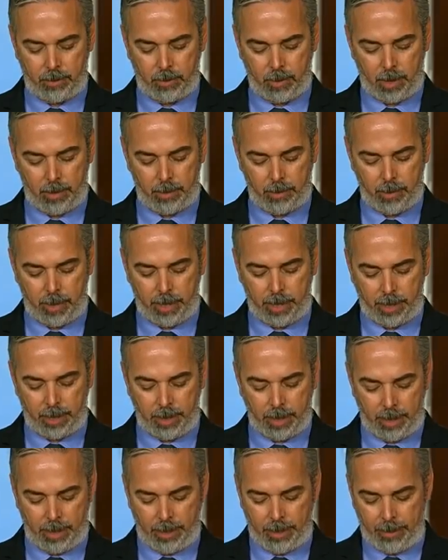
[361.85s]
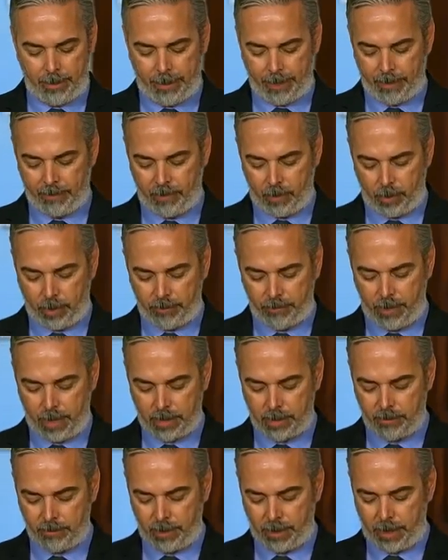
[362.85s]
cooperating very
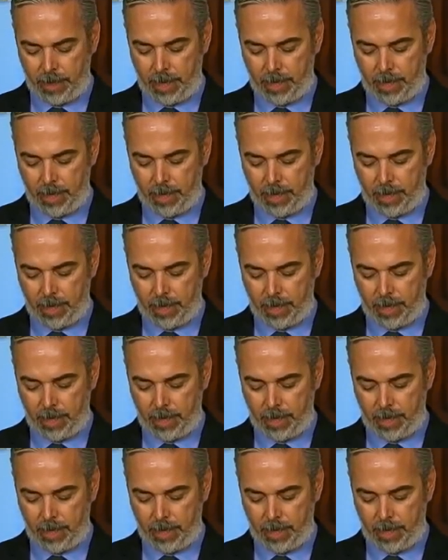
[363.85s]
effectively.